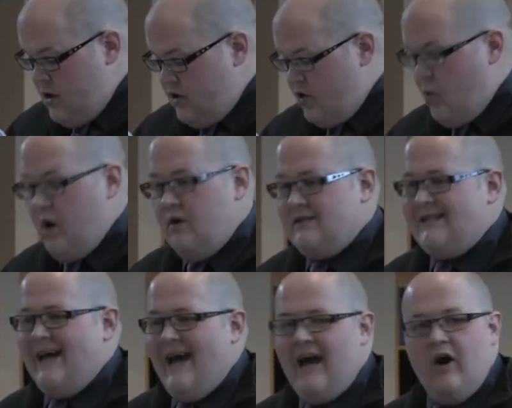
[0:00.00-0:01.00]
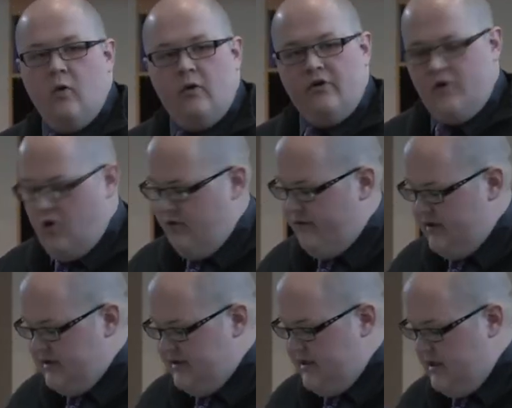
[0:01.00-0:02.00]
The walls towered over the
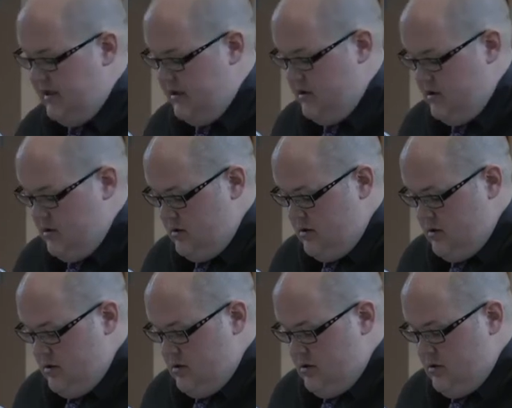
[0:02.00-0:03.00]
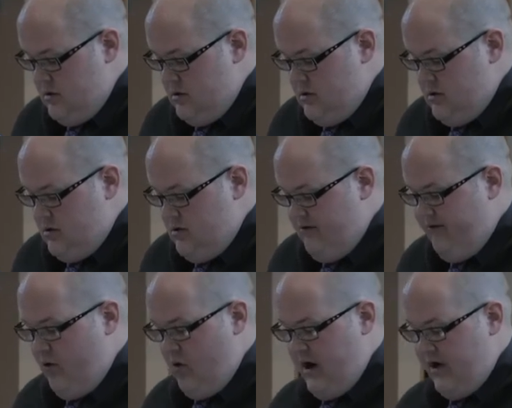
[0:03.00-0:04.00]
city,
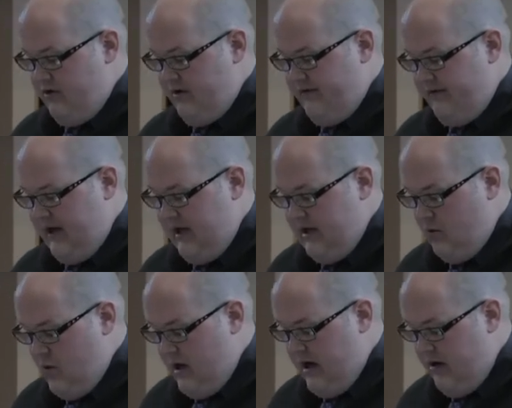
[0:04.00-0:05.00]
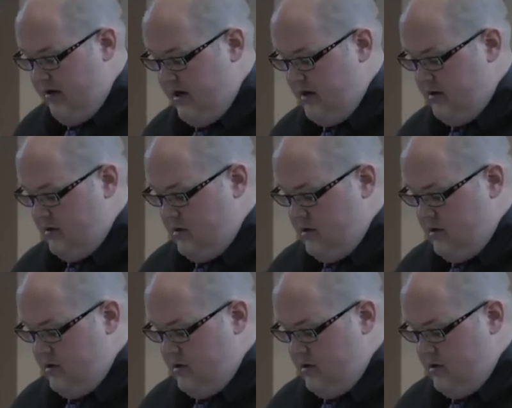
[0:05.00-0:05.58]
400 feet in one area.